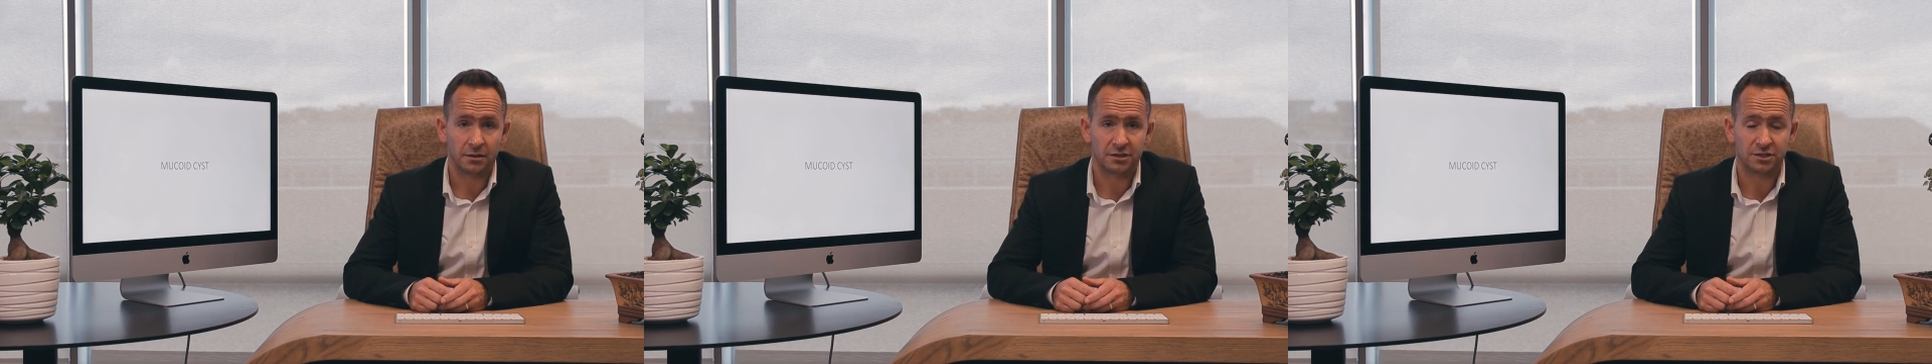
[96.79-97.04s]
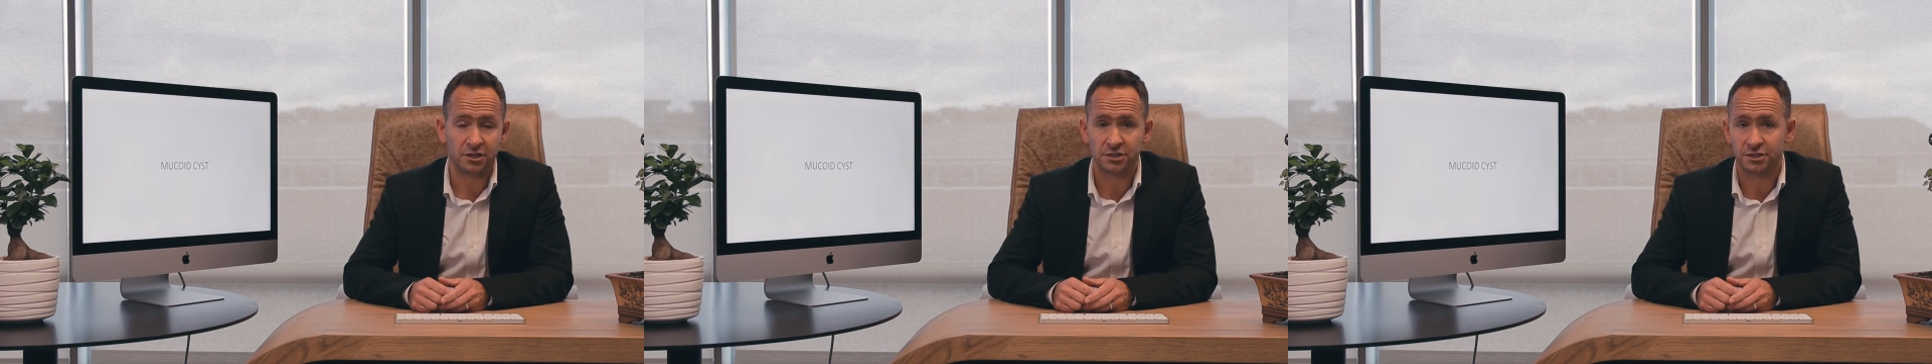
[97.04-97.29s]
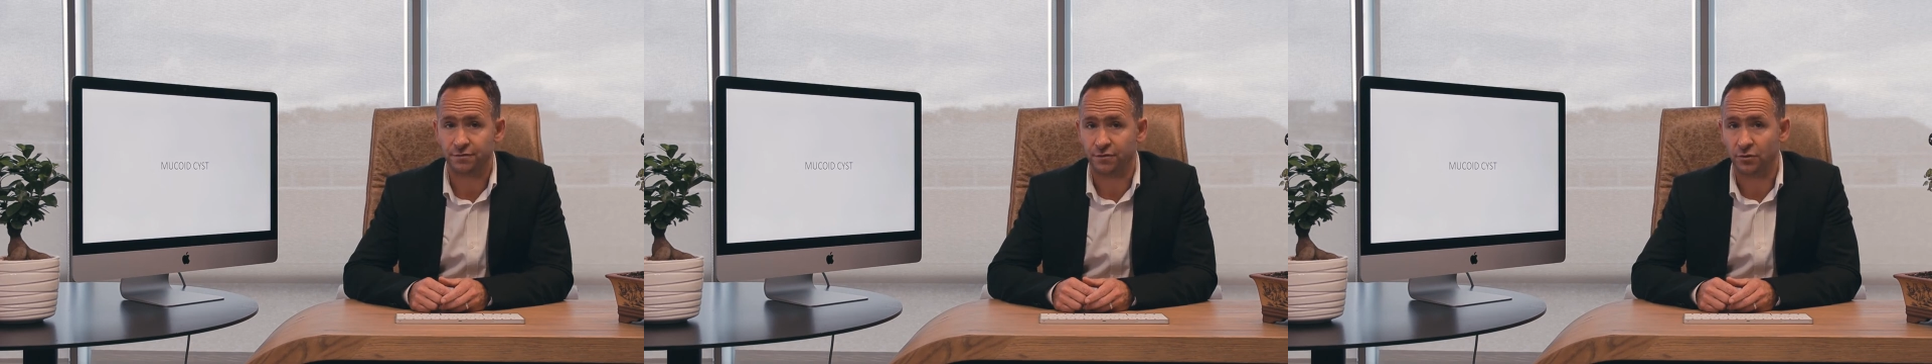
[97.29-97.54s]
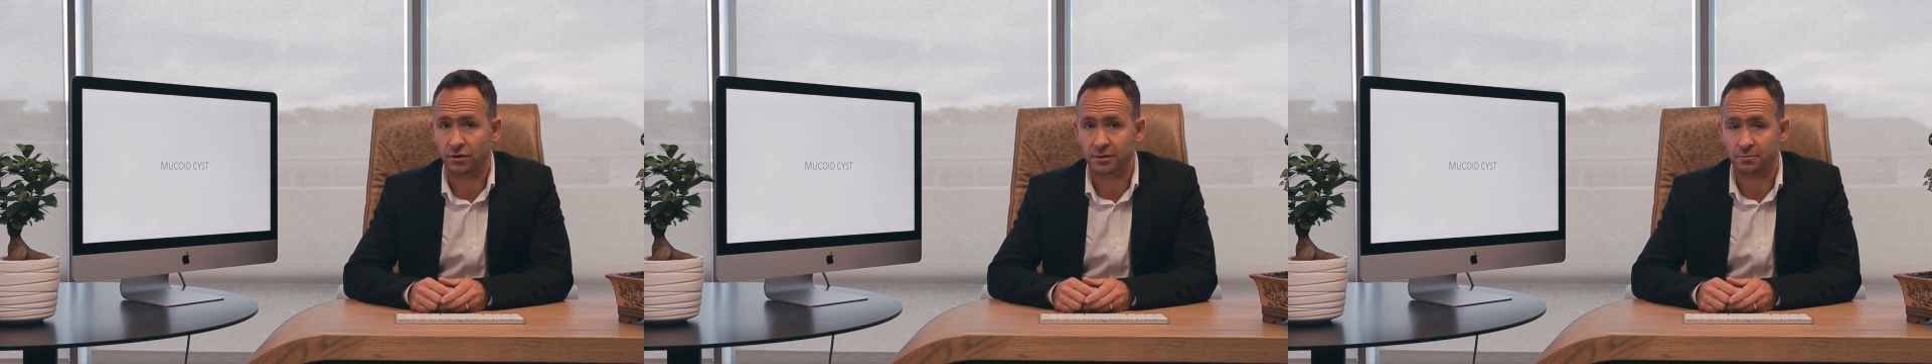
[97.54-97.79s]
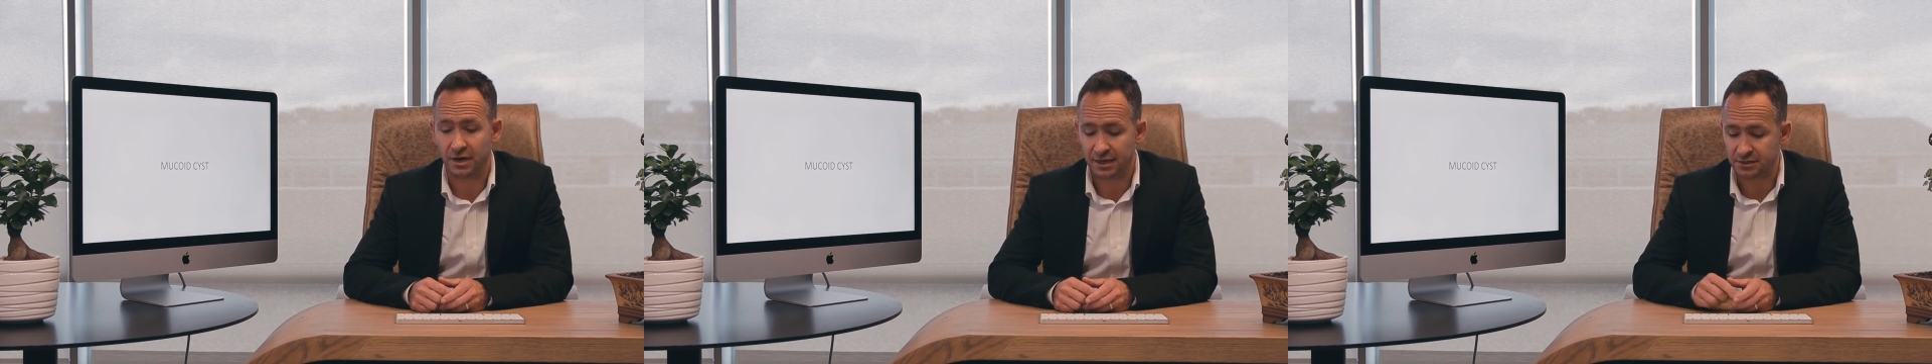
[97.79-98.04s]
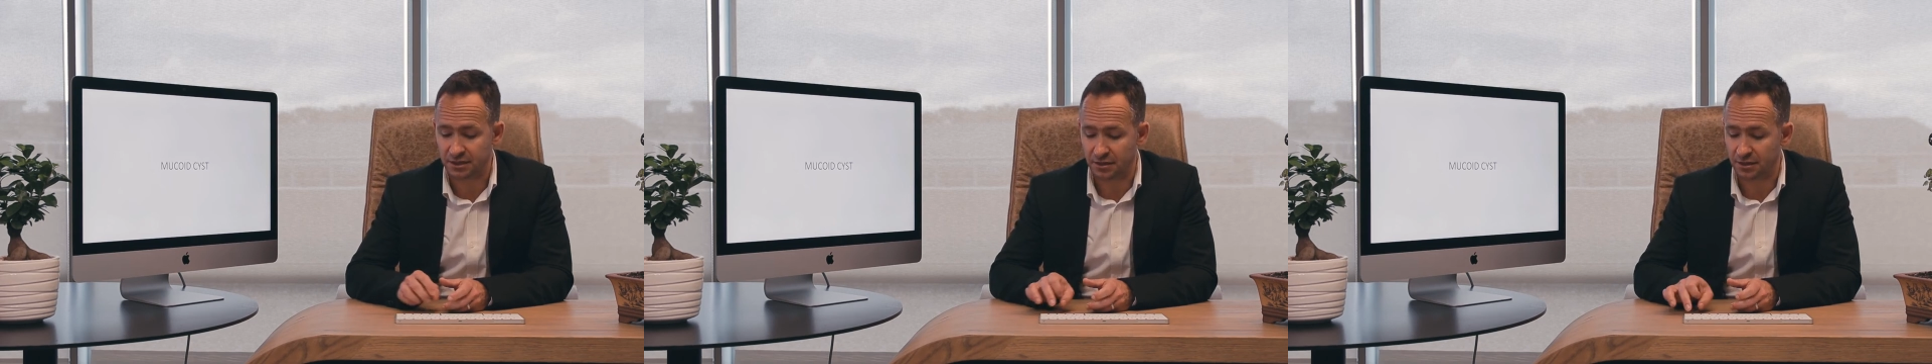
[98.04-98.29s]
The surgery for it
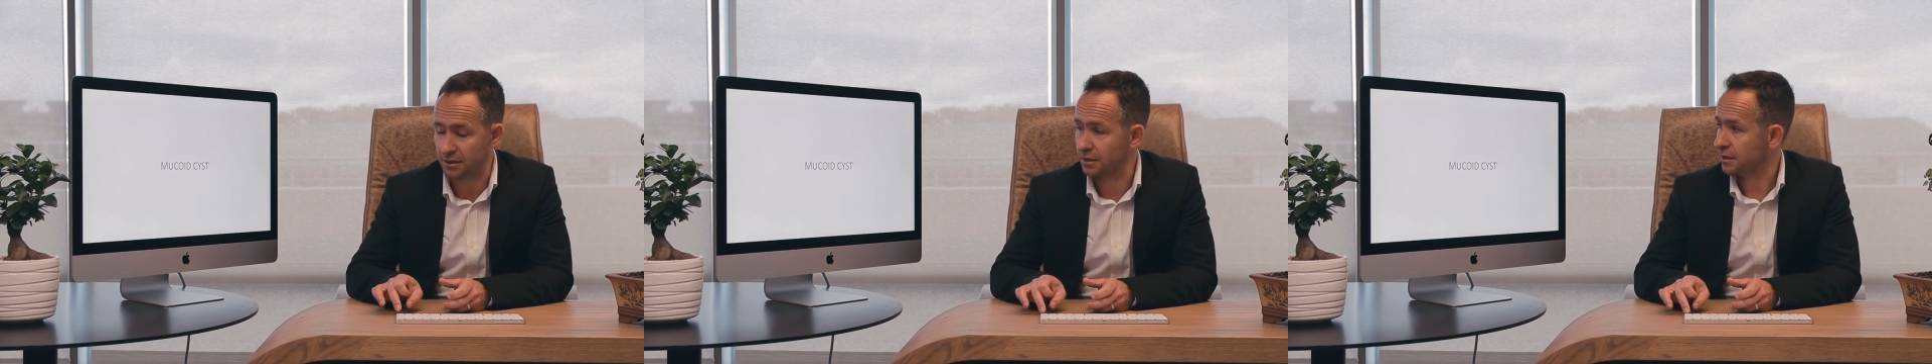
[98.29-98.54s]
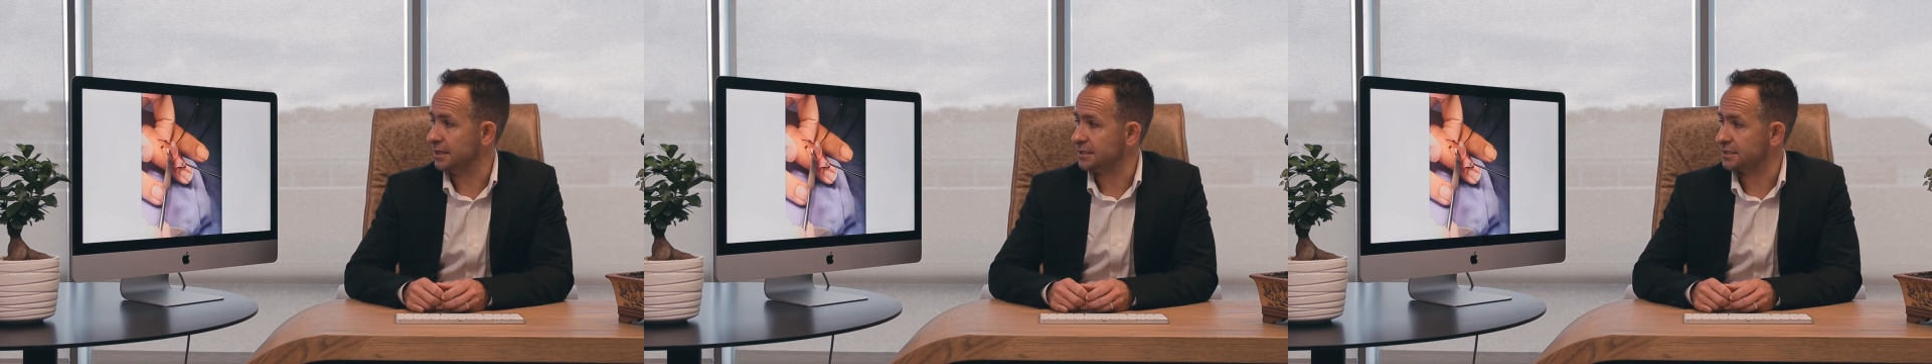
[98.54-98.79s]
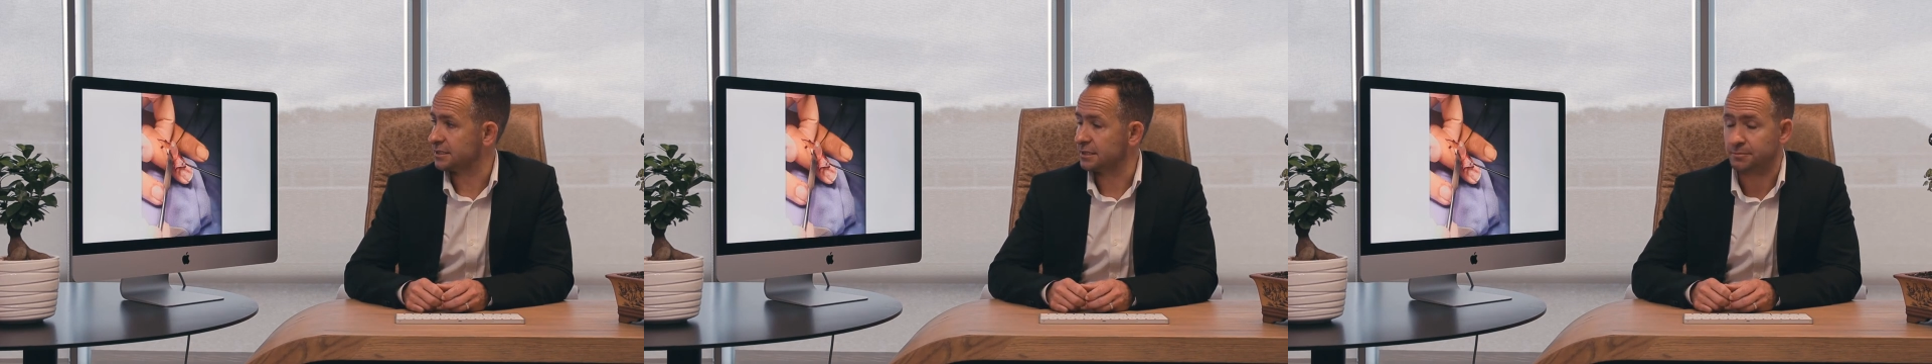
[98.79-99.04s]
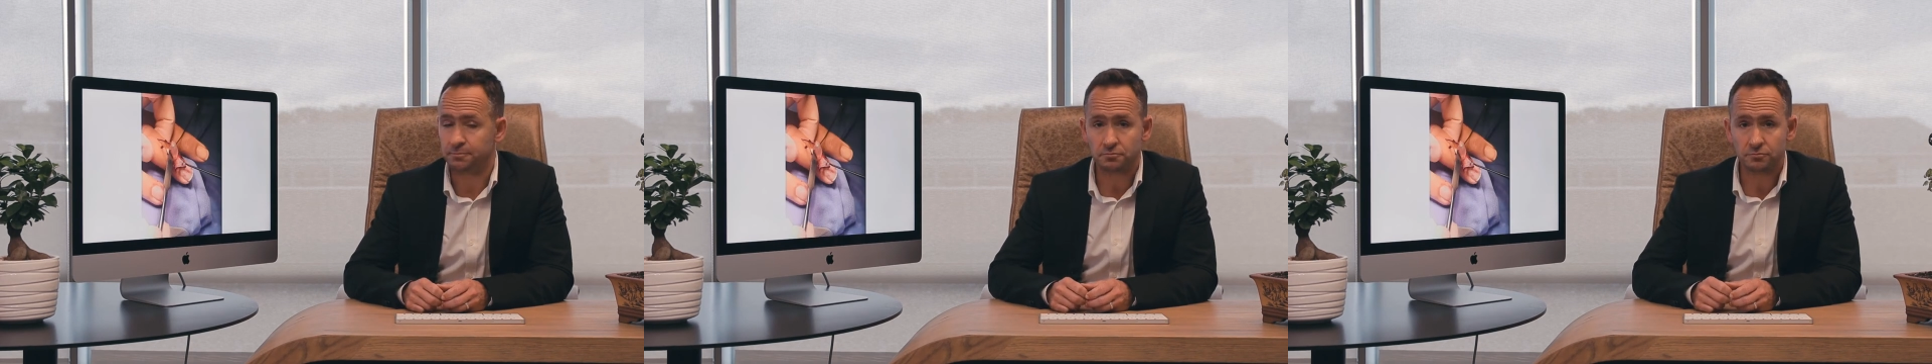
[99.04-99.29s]
basically is